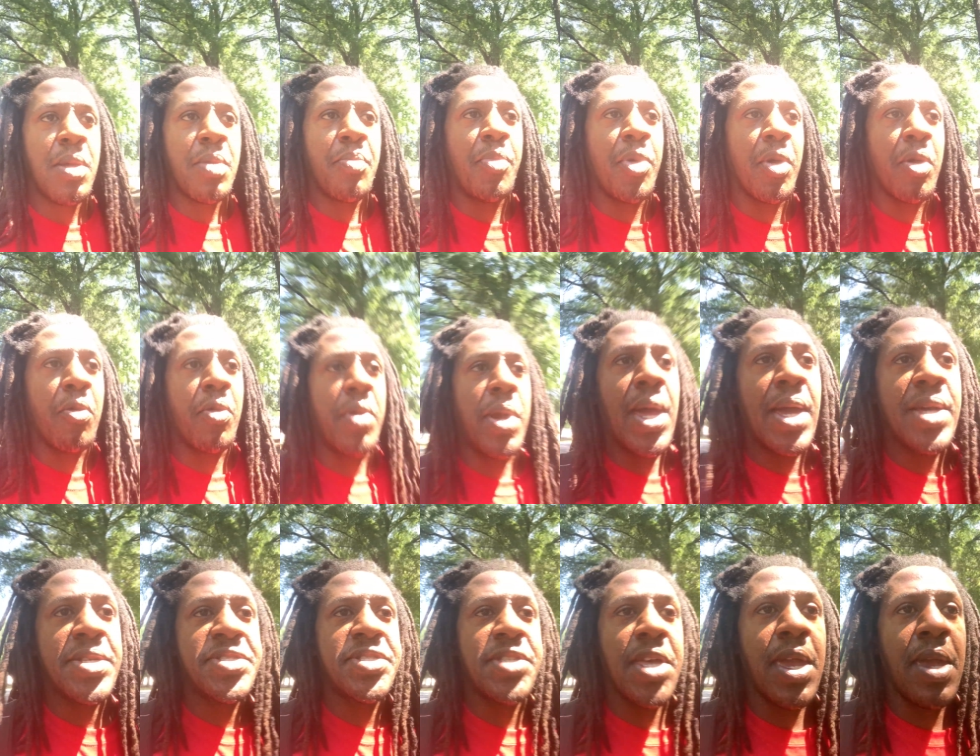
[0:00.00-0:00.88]
but when I
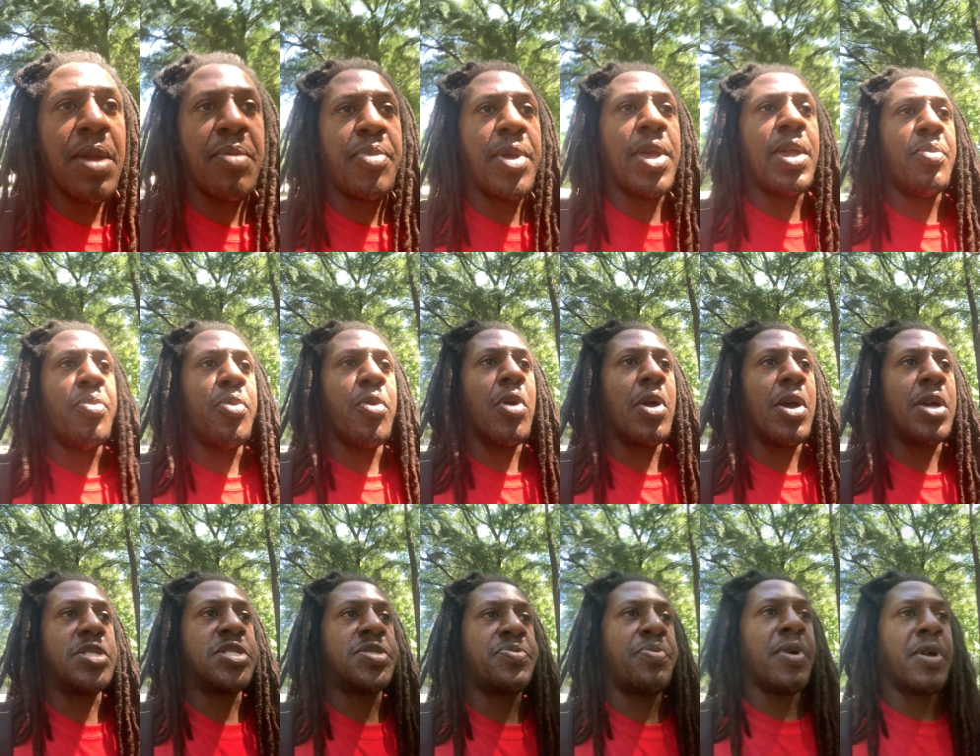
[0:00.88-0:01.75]
say people
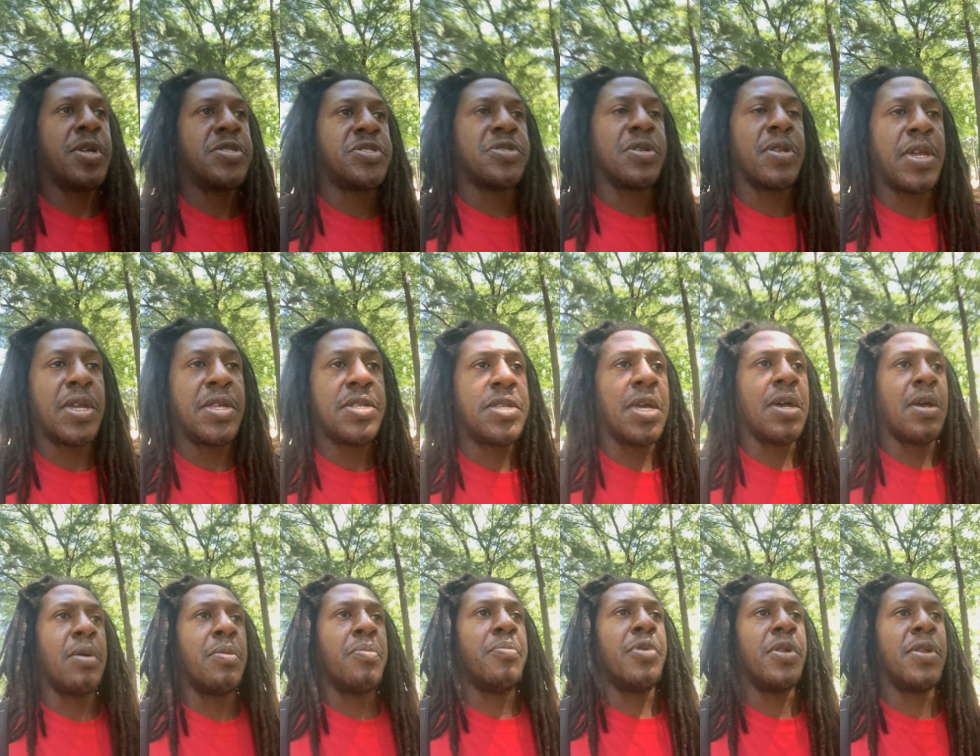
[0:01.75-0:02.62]
are spiritually
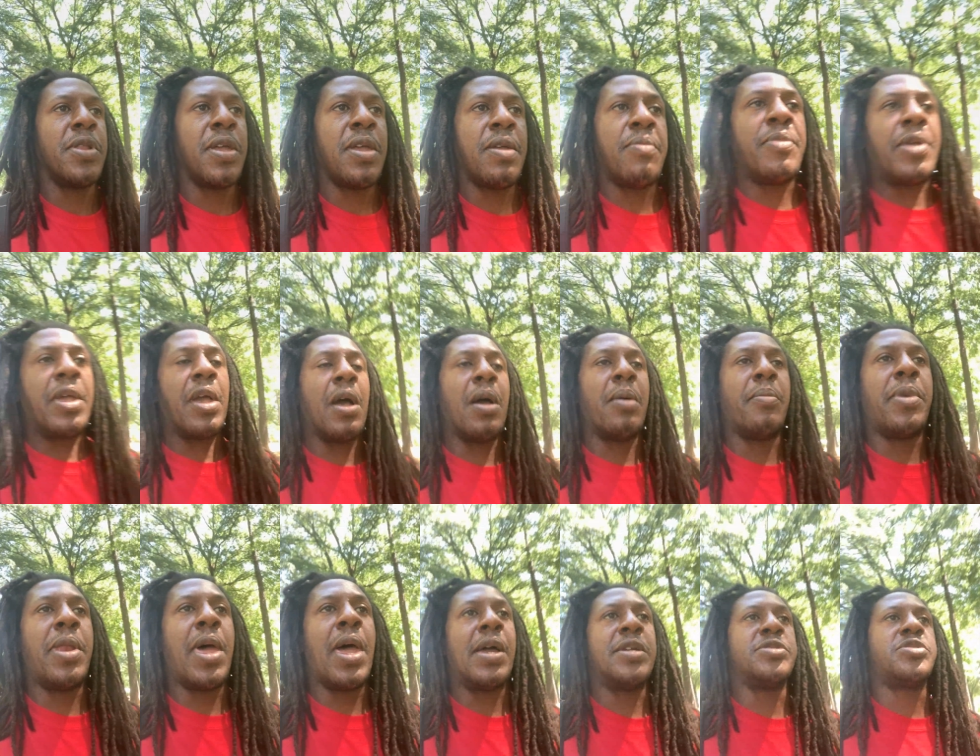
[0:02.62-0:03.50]
dumb, believe me, I'm
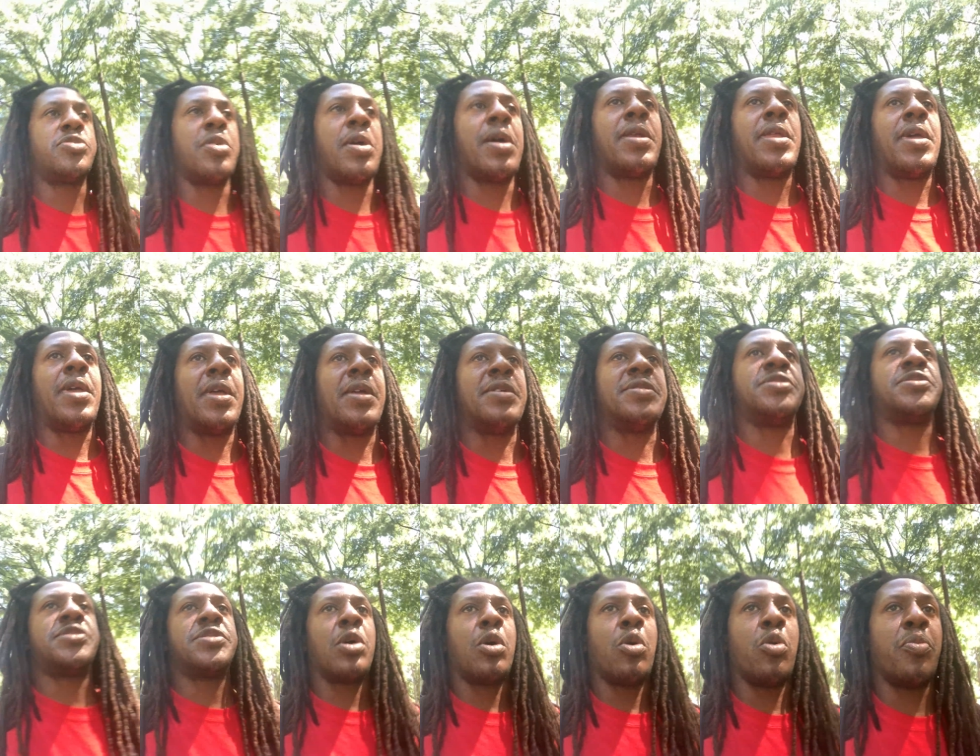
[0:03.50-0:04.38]
not trying to
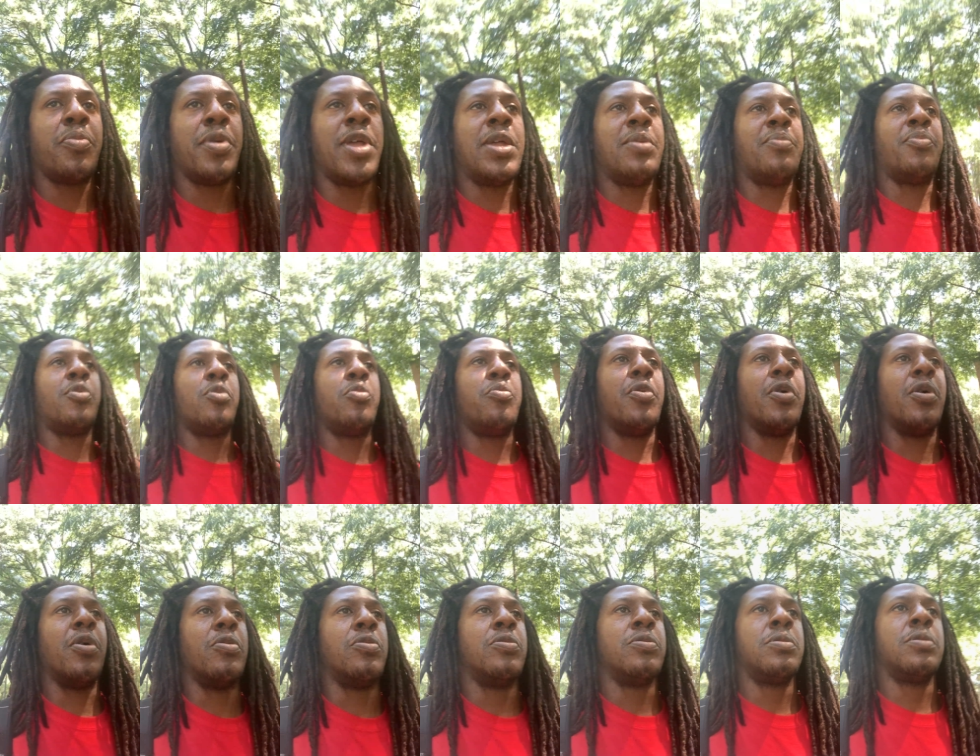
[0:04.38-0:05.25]
insult people,
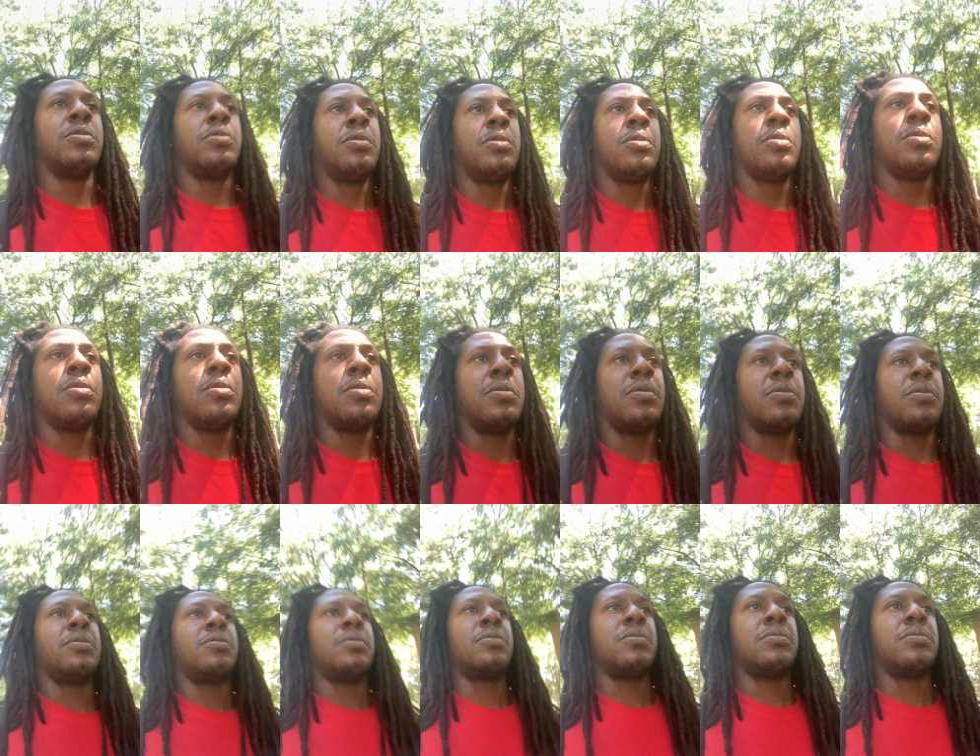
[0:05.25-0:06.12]
bro.
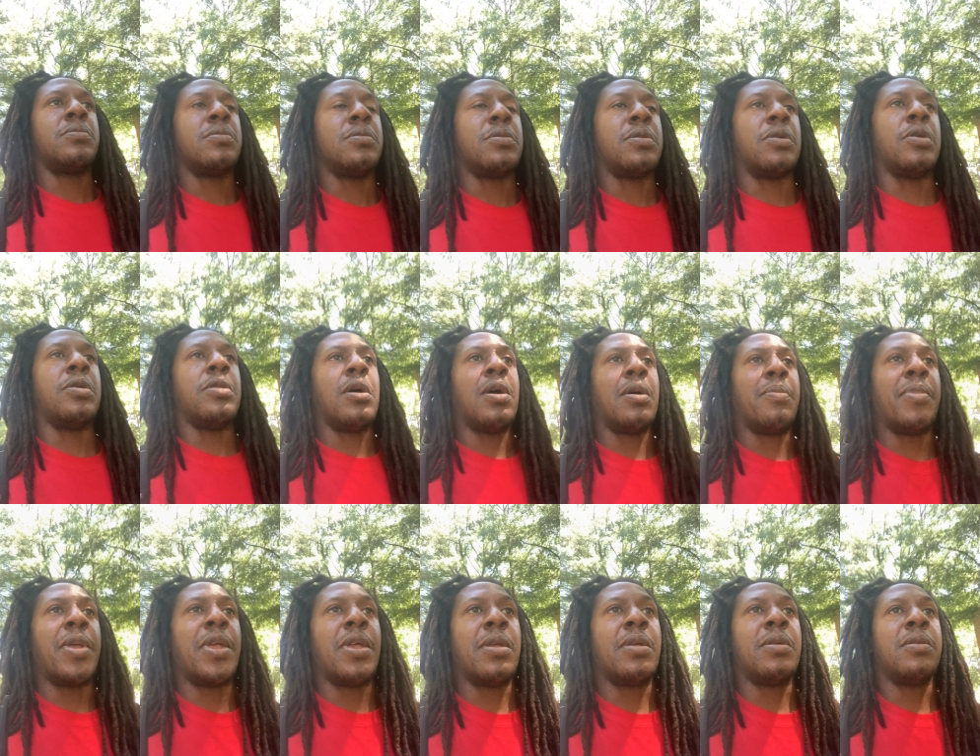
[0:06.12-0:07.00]
You know what I
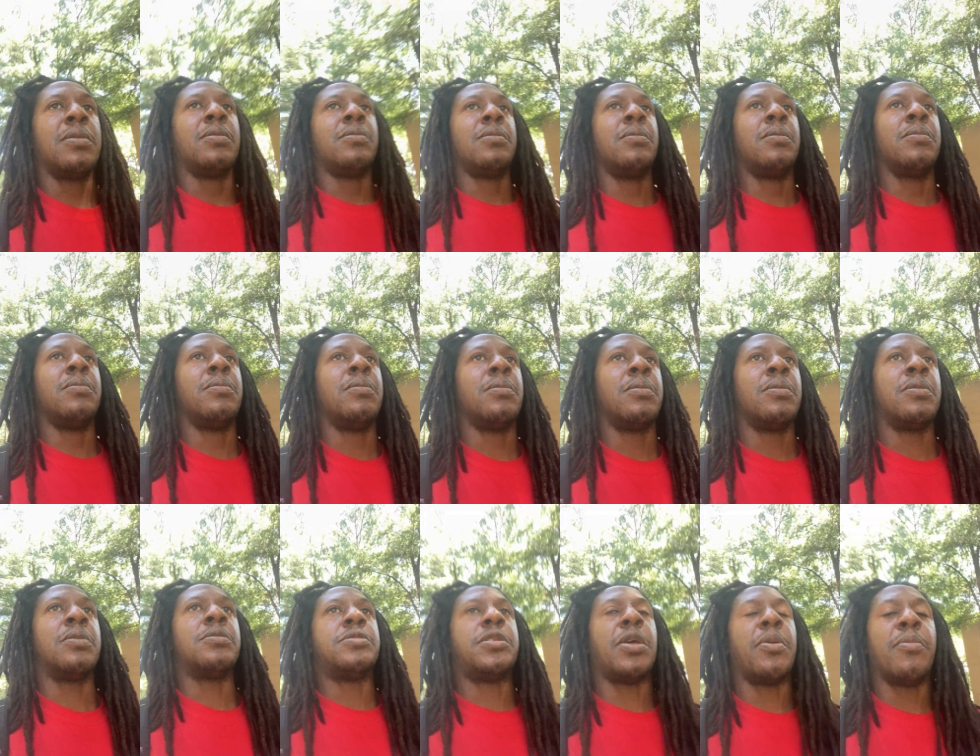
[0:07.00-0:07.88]
mean?
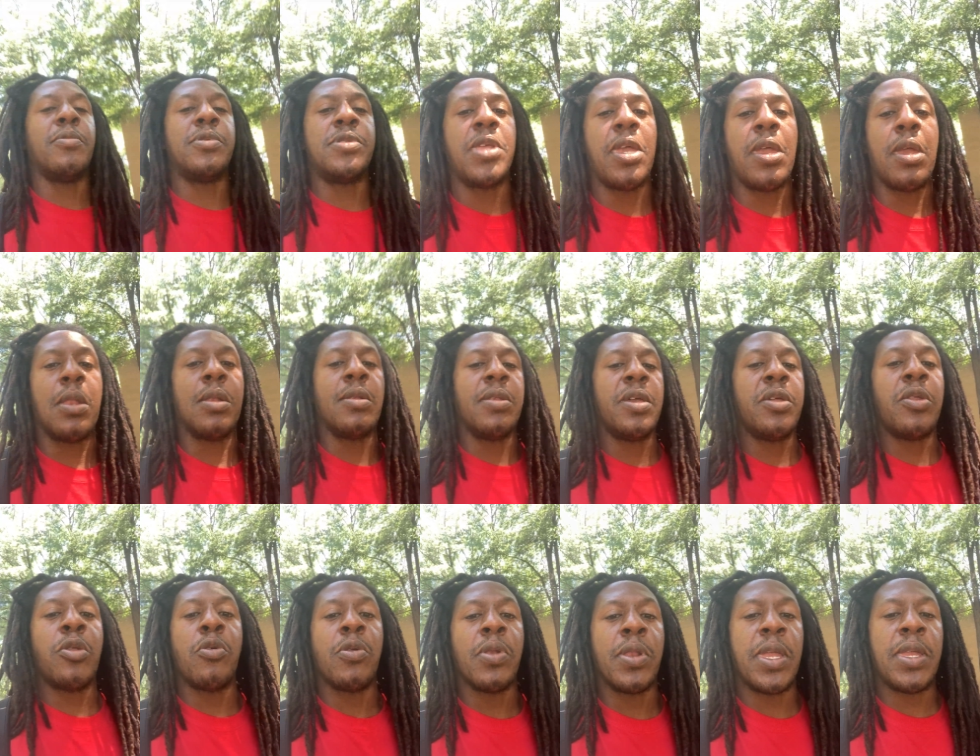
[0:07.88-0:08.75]
They, they are
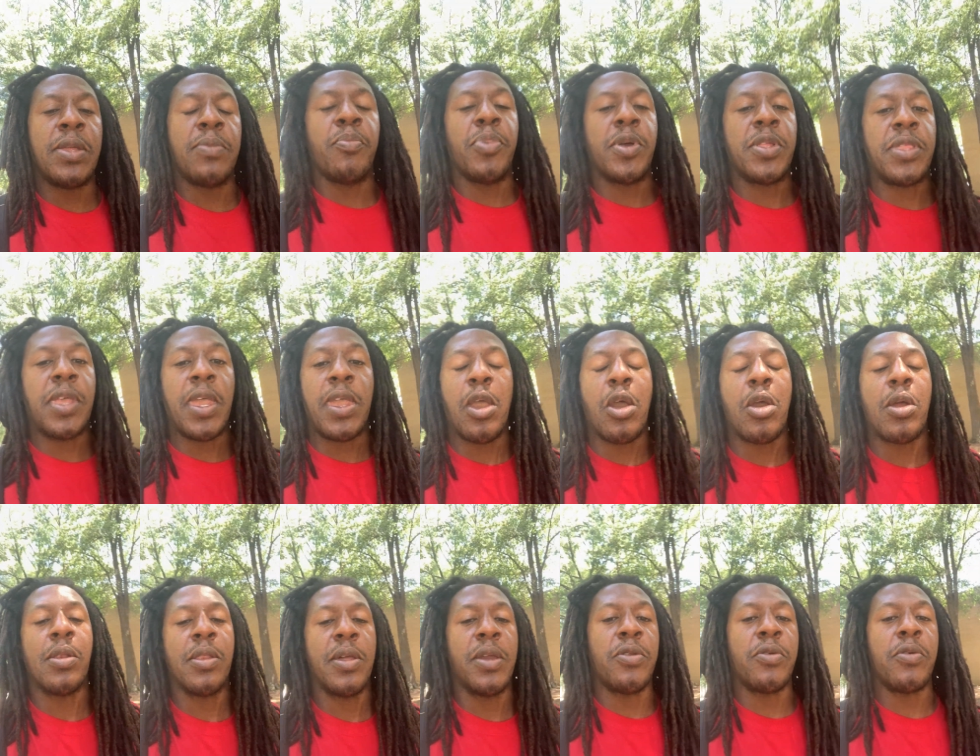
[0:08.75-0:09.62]
literally, but they
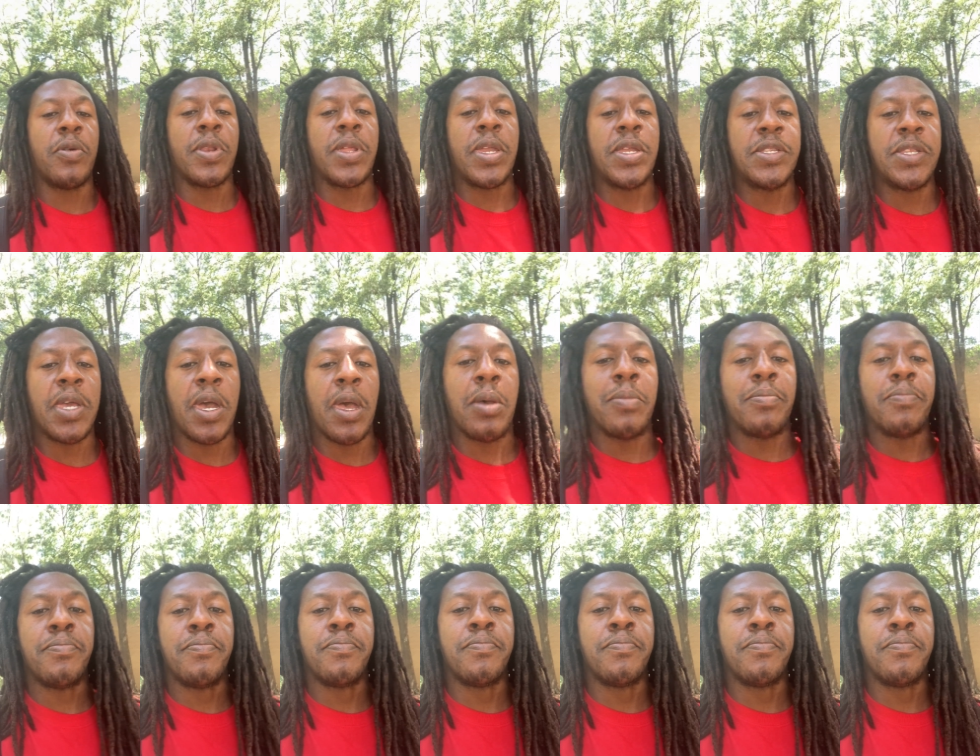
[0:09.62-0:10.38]
are literally dumb.